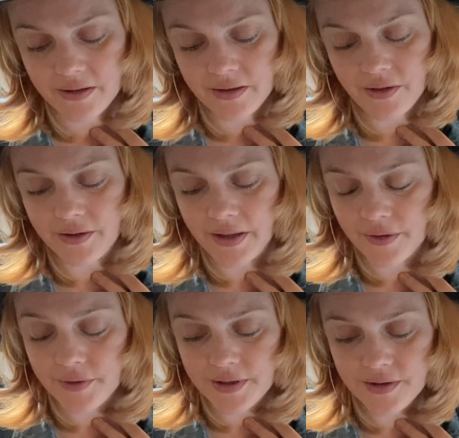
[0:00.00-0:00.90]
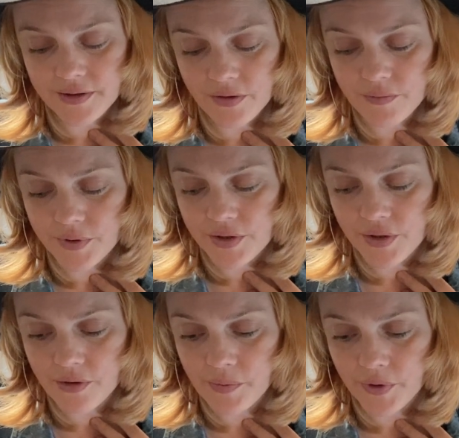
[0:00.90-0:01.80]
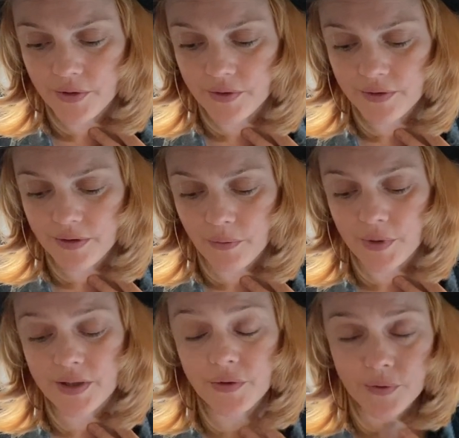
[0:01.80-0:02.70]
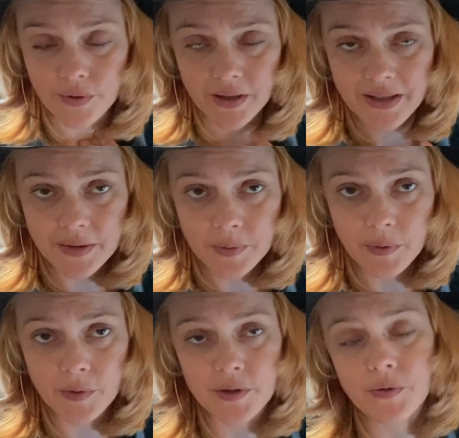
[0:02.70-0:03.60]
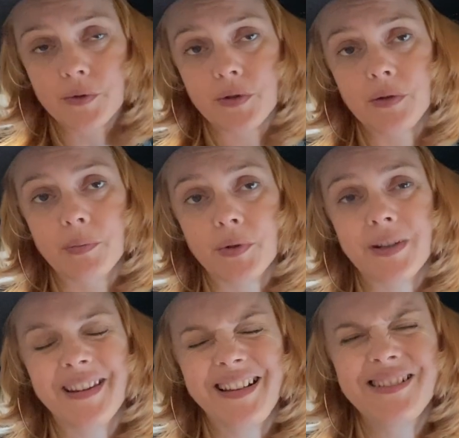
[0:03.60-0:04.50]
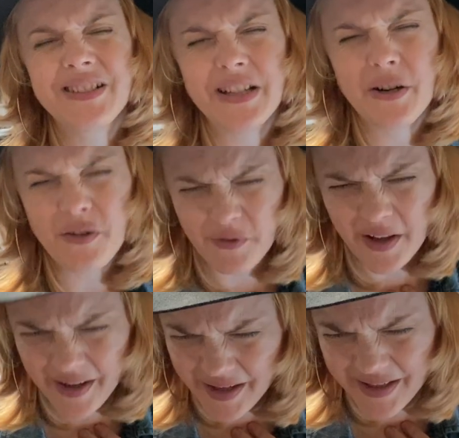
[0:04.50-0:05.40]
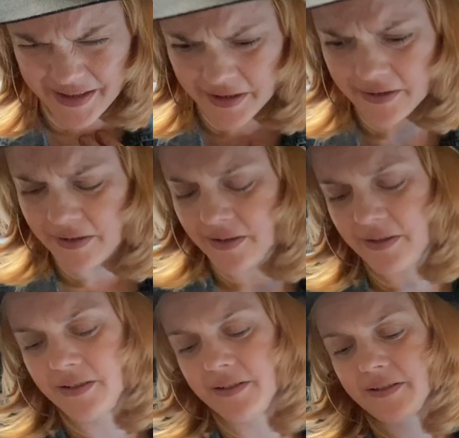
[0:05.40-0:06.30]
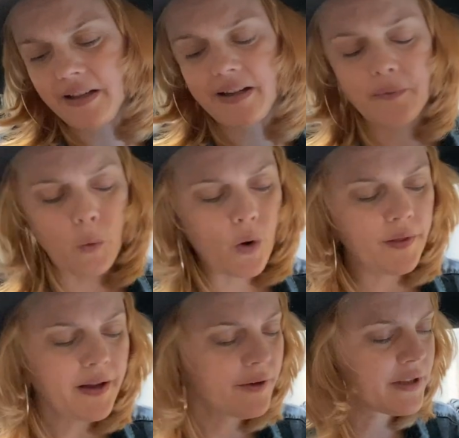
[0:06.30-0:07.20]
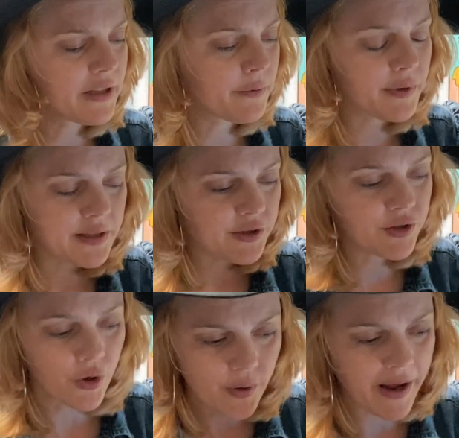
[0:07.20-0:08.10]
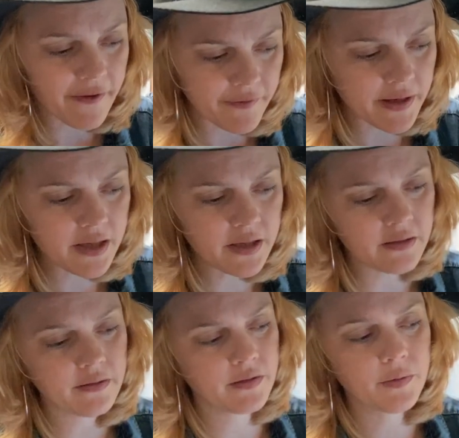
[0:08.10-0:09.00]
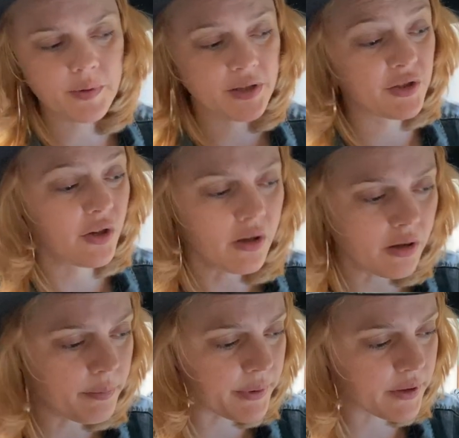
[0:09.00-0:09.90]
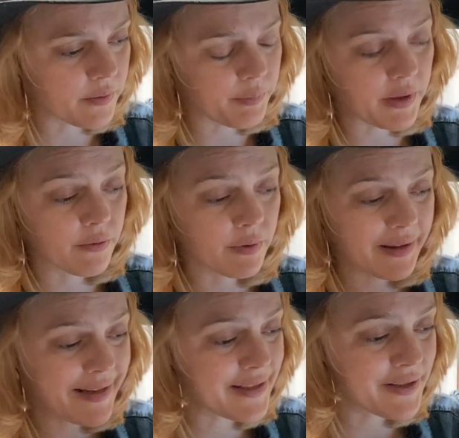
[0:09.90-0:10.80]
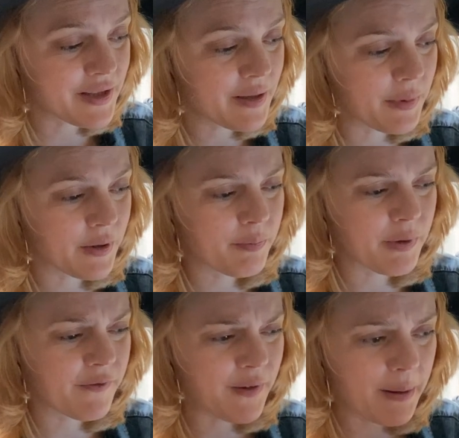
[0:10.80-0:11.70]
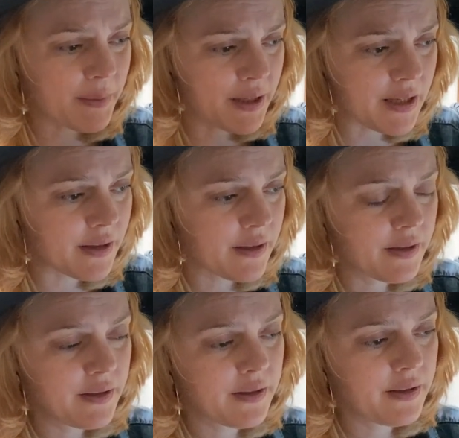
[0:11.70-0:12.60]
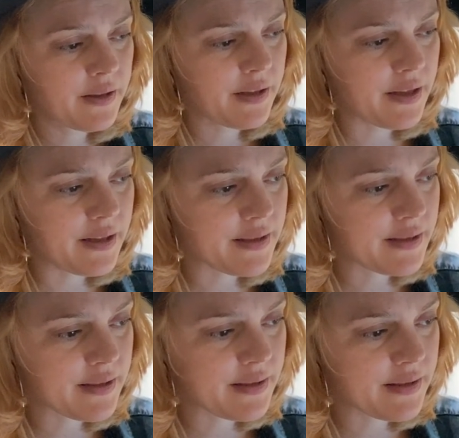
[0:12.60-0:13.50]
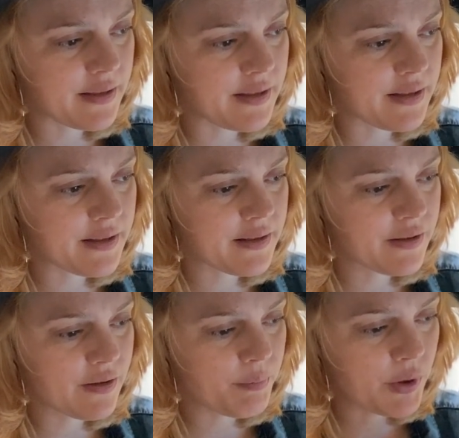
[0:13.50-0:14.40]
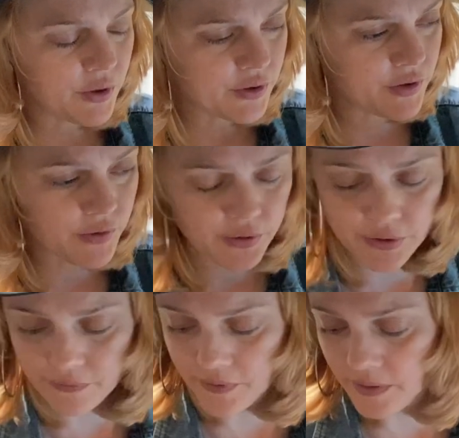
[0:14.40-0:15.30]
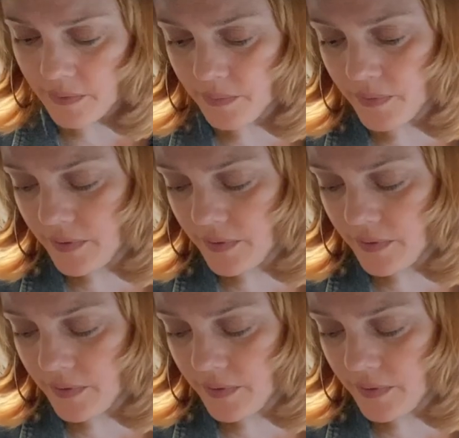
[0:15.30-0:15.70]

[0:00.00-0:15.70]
God, they're in so much turmoil. They want to talk, they desperately want to talk to you, but they are terrified. They, what they're dealing with is so heavy. It could be a job, it could be a relationship, it could be family. It's, it's pure torture for them.